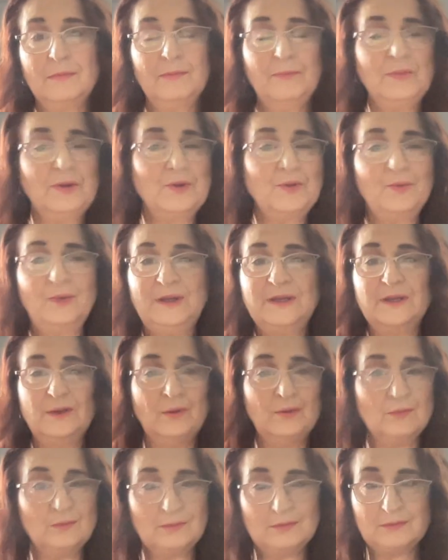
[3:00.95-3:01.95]
But we
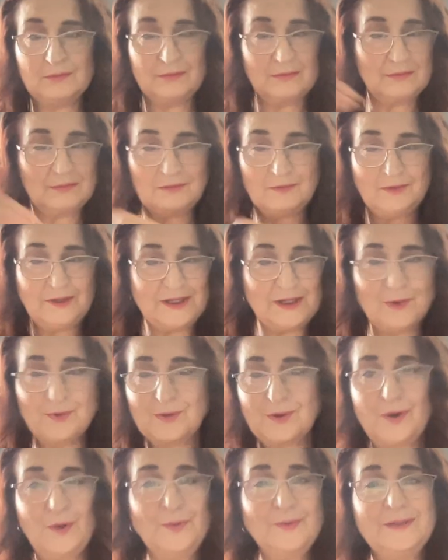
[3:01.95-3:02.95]
don't
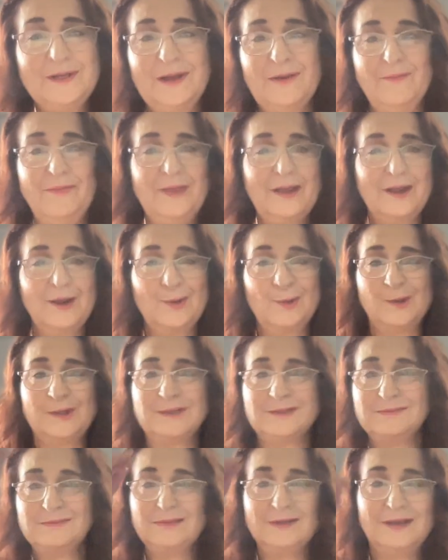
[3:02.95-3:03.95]
go down there. We're
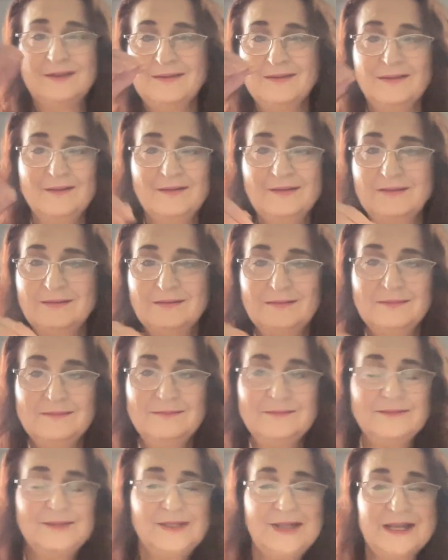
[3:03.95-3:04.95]

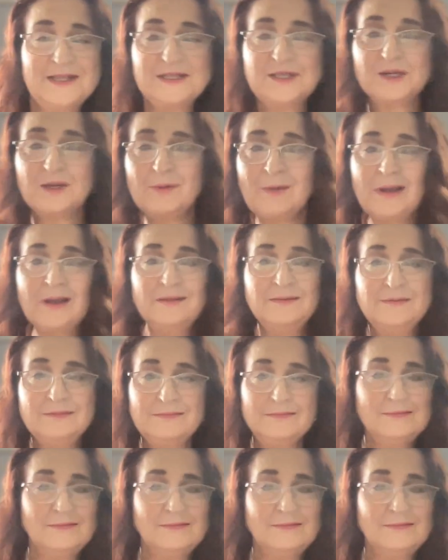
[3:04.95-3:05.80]
dancing around